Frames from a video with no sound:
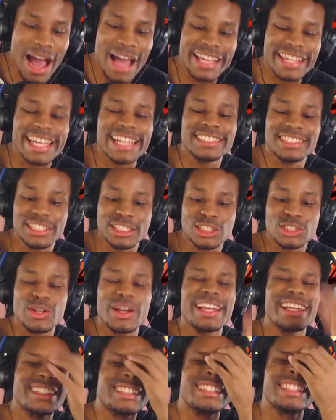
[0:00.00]
I got the
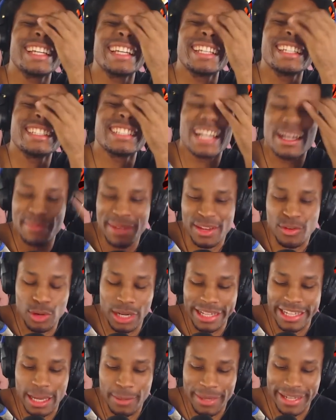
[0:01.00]
strike late. I mean,
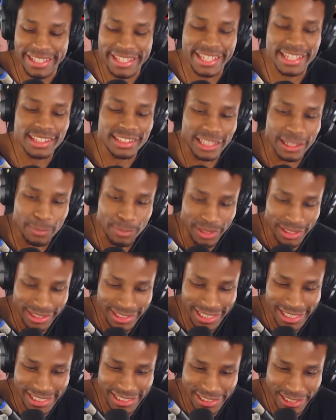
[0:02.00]
well, I got my key late, but
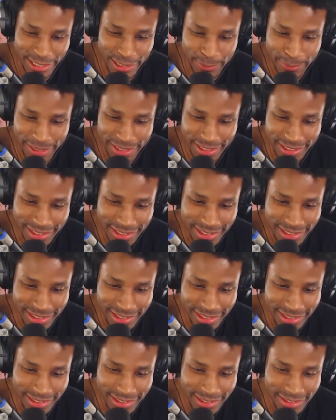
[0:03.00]
god damn it.
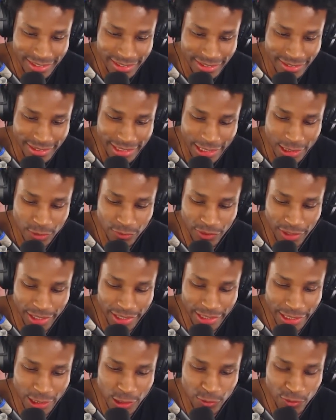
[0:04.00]
That's
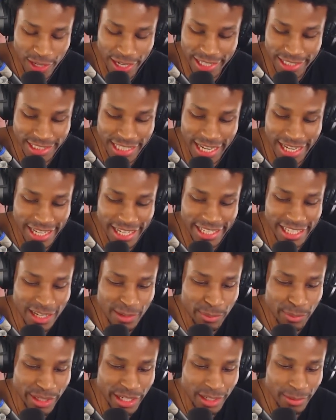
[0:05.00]
fine, that's fine, because I, I can't